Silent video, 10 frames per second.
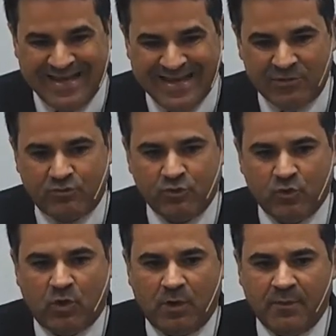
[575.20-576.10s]
because there
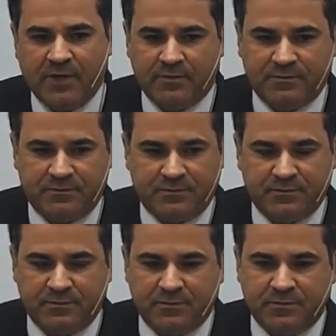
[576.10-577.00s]
is something inside of
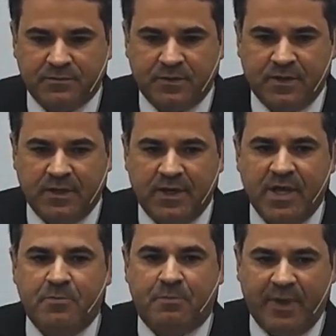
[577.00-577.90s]
man
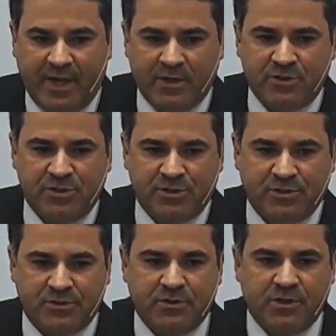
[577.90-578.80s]

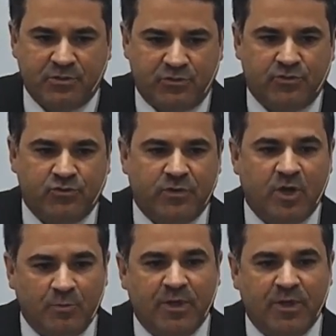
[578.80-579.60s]
that prevents,